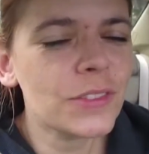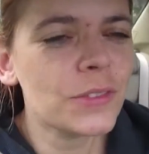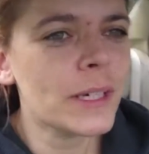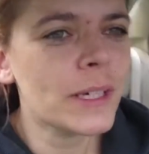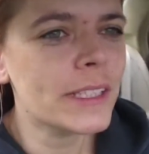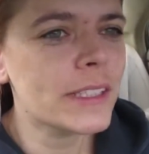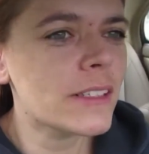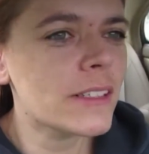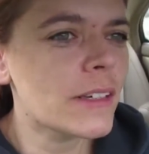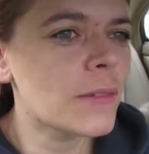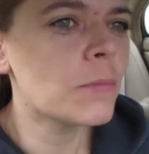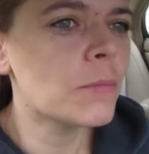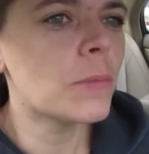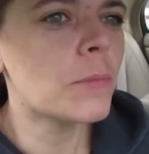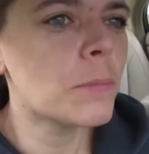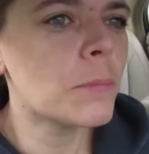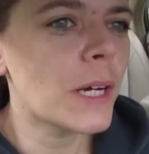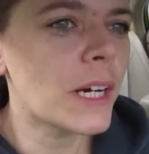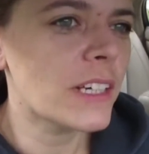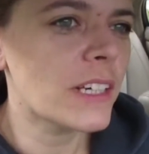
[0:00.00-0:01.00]
quite
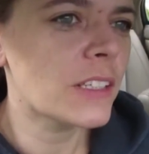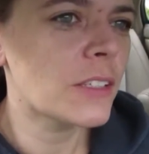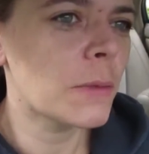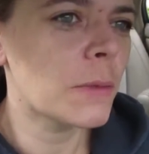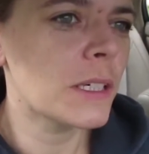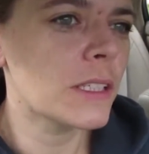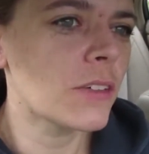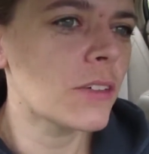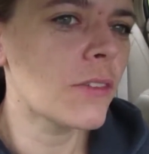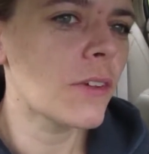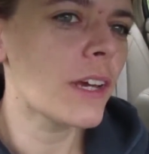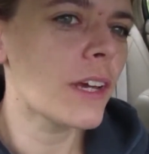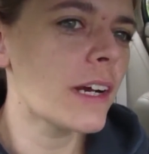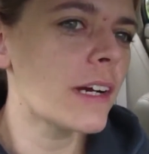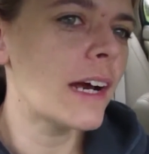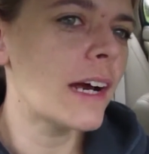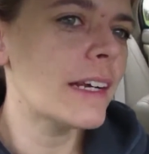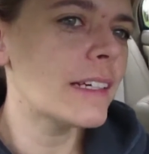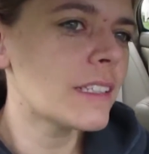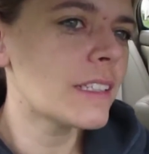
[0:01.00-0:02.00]
some parking space over
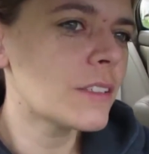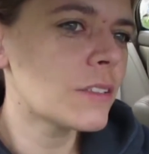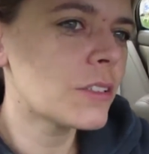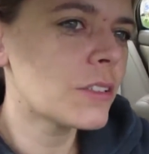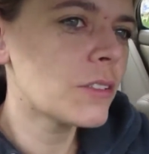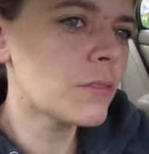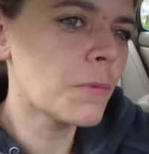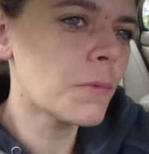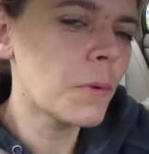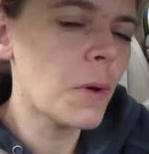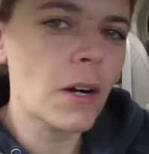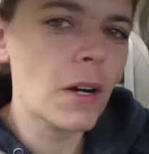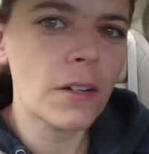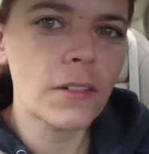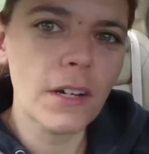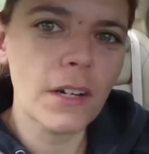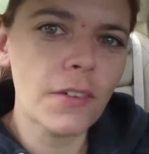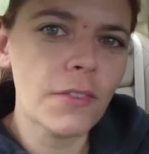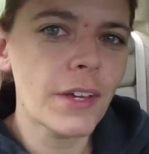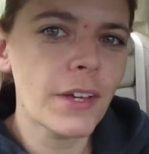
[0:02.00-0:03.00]
there. I did walk
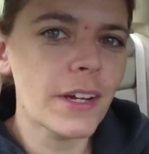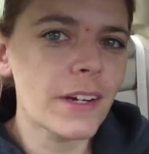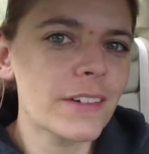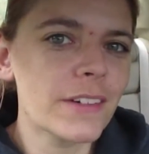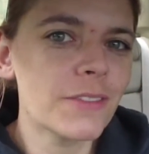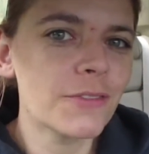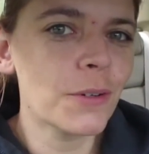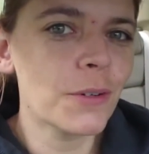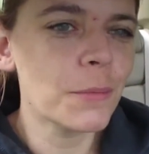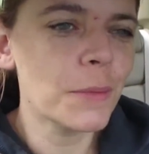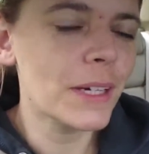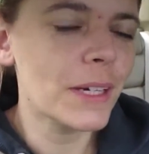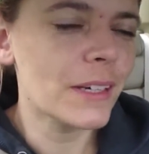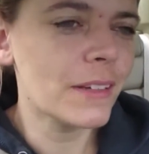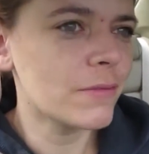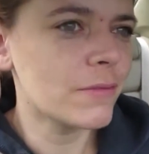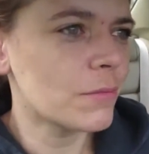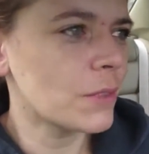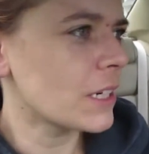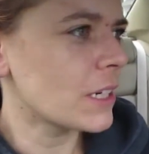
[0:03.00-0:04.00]
around there for my
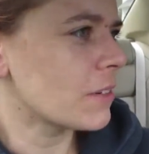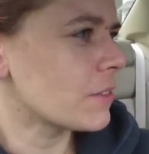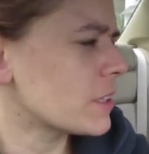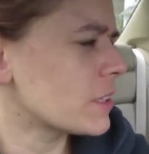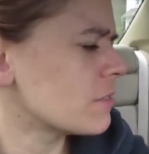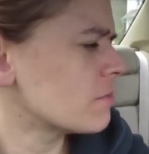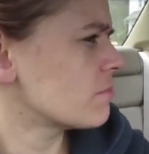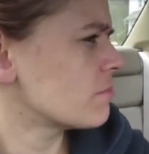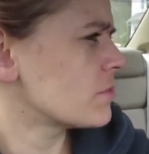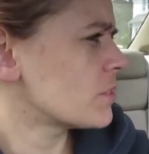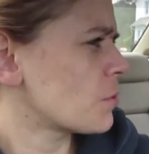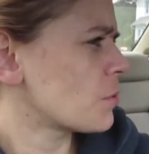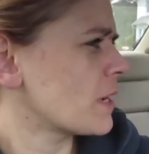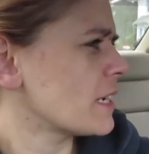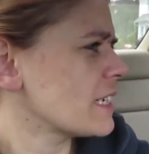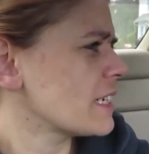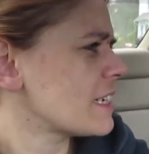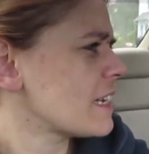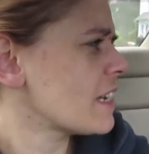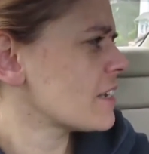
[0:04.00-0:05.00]
whatever
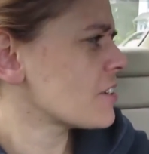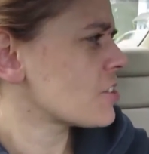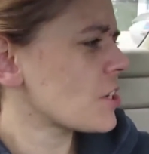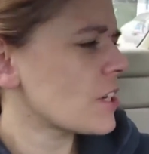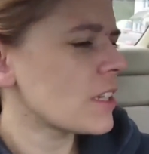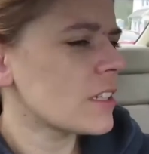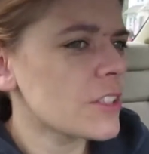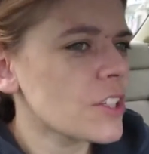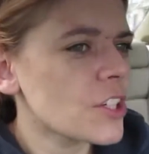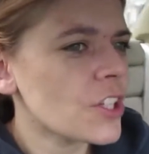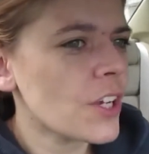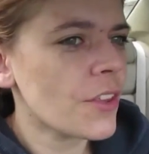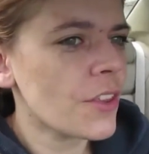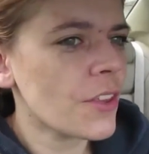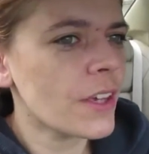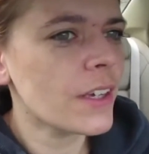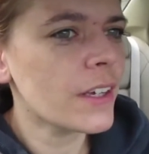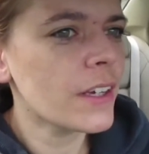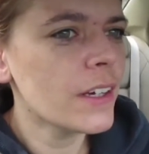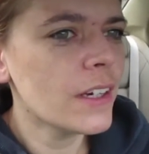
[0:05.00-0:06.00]
20k nice. challenge, I
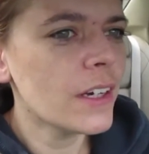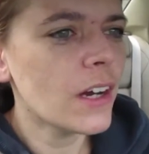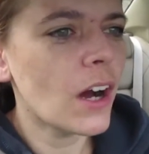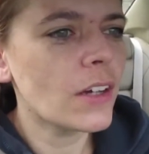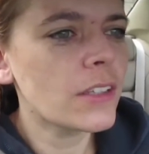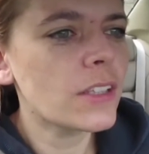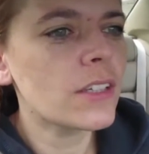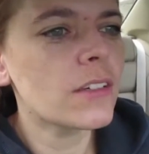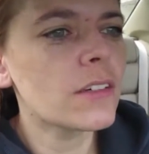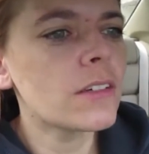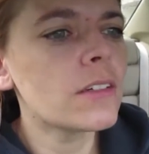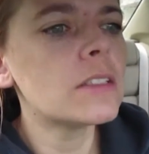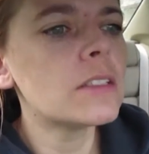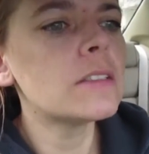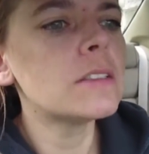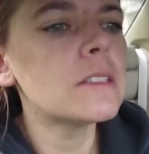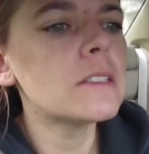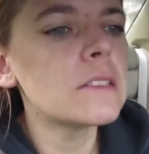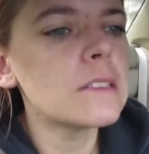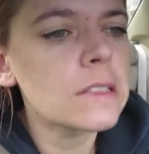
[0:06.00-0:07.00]
think. Yeah. Oh, a,
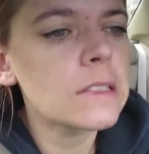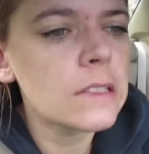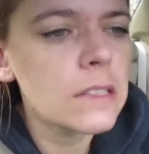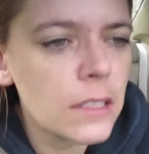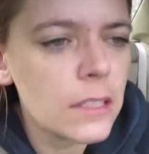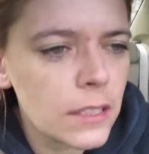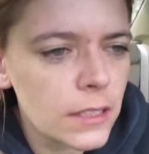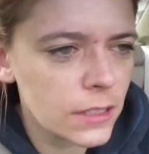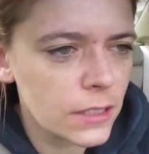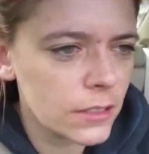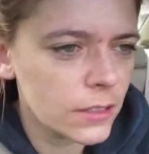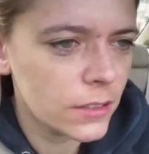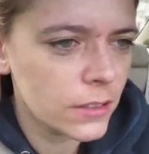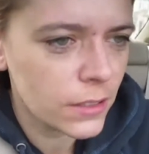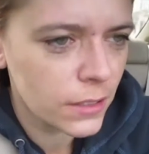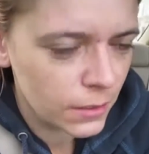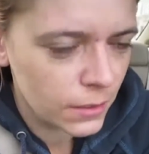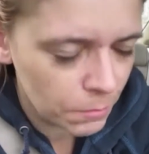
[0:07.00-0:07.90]
oh God, Jurre,